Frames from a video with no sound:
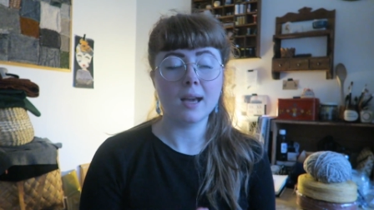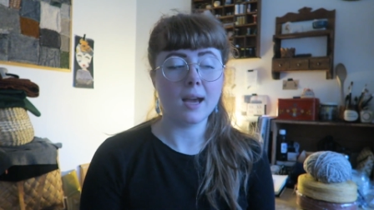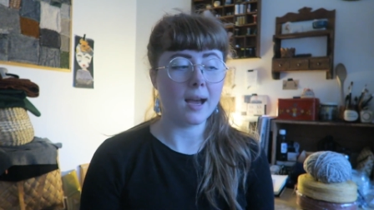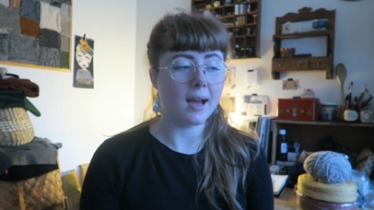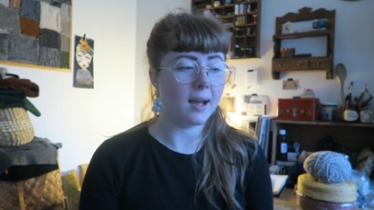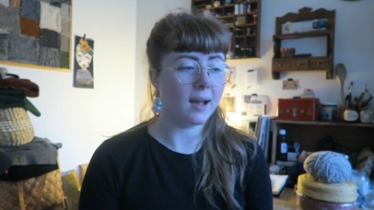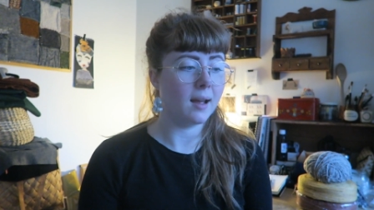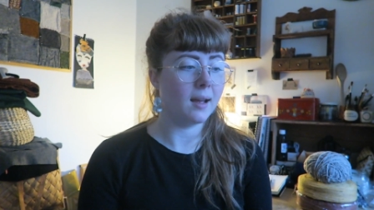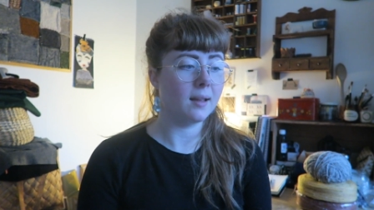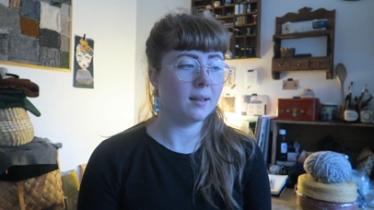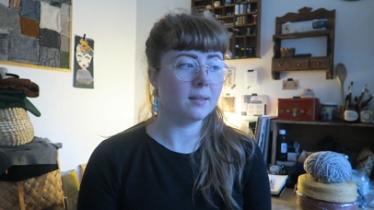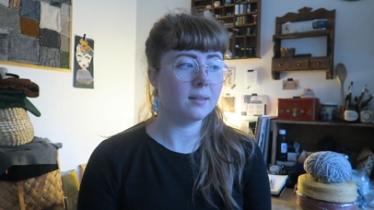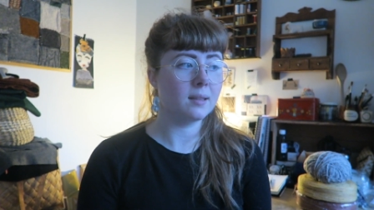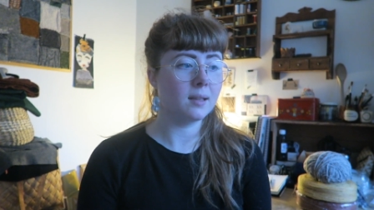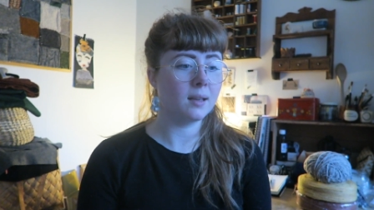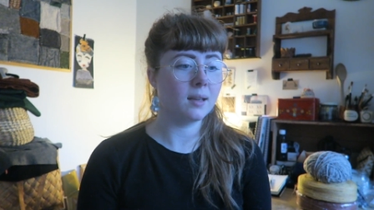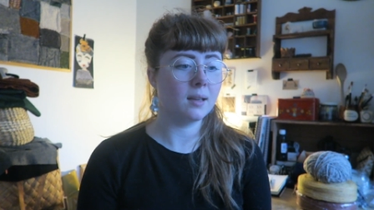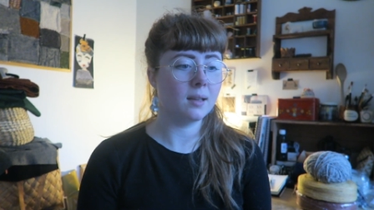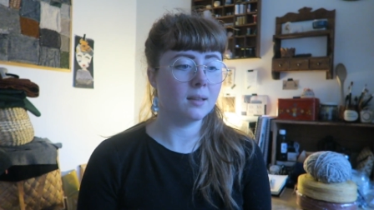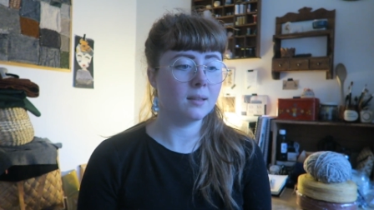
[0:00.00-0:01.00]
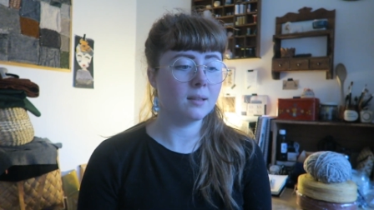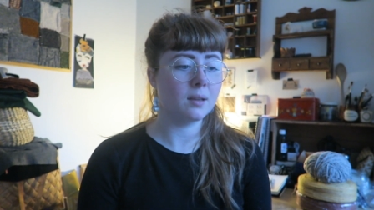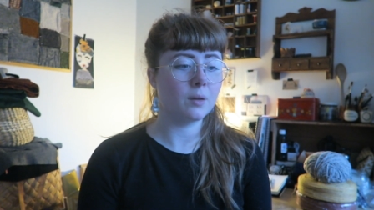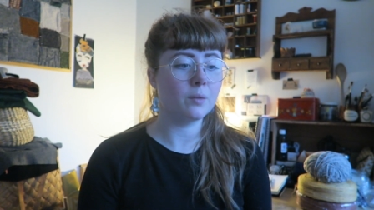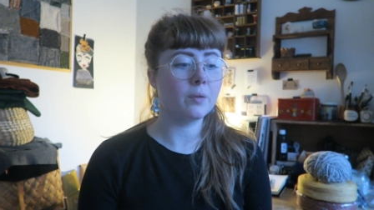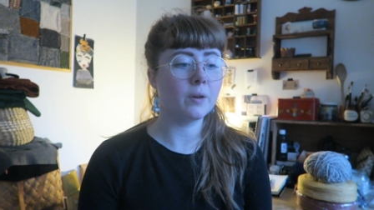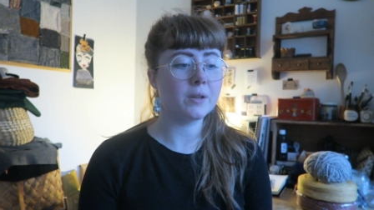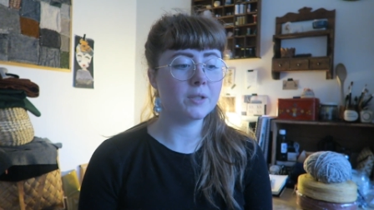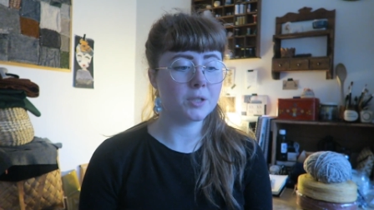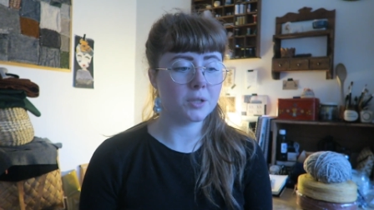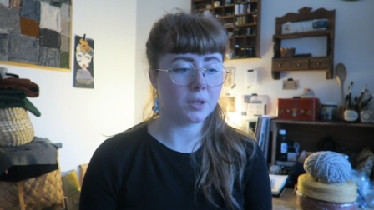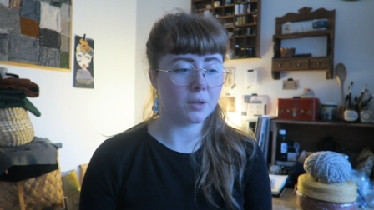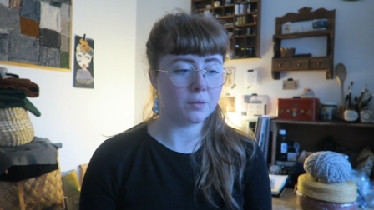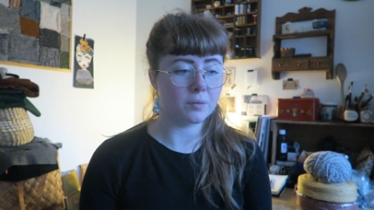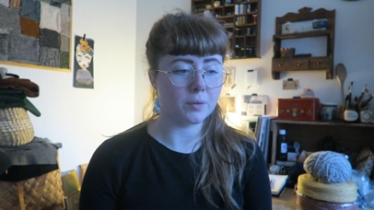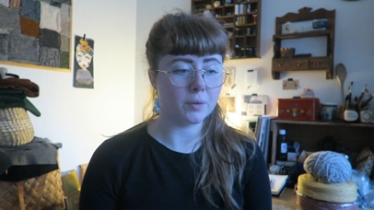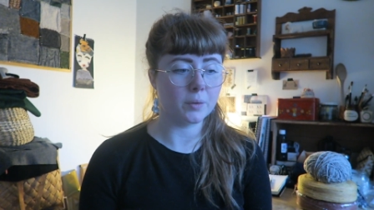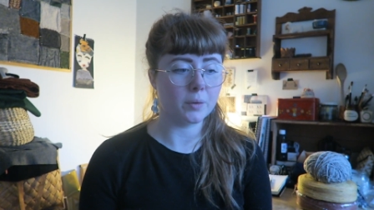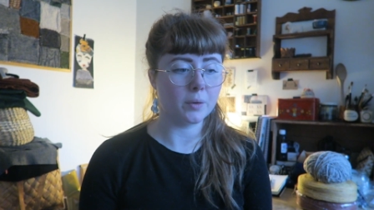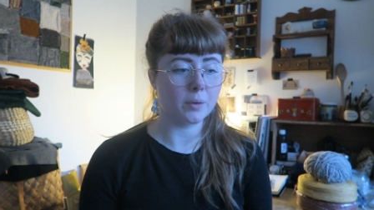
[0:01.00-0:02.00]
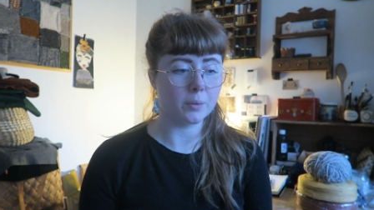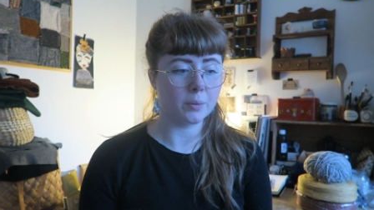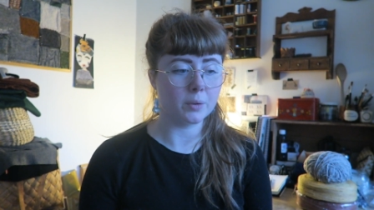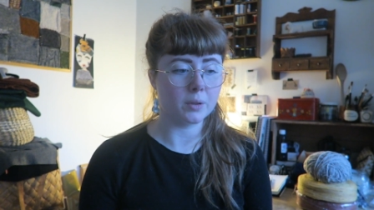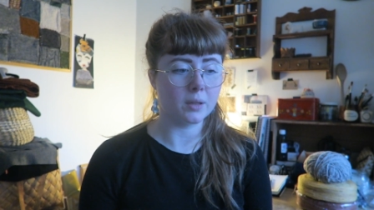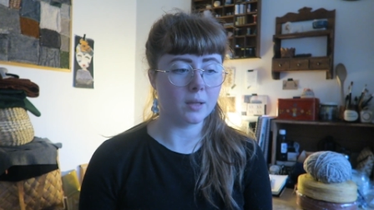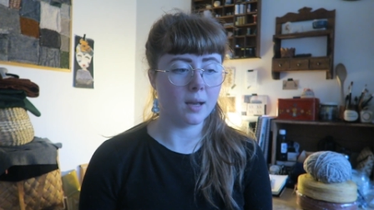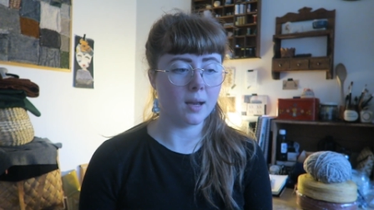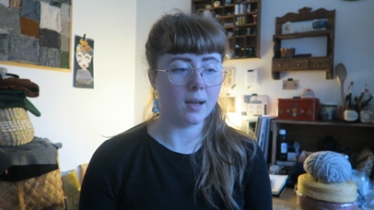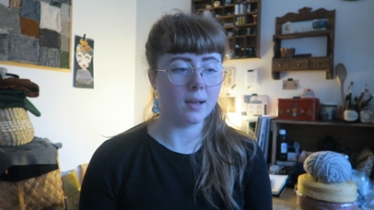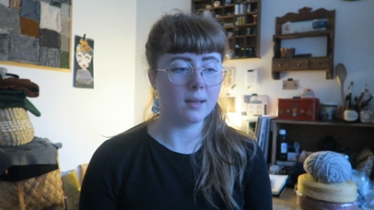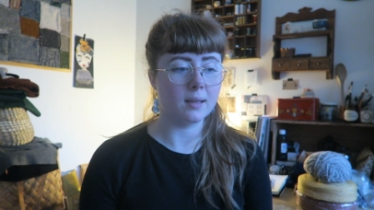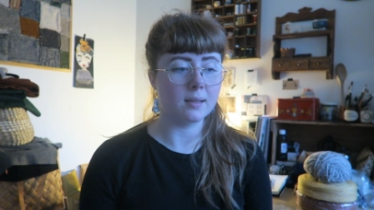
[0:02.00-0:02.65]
the original Rota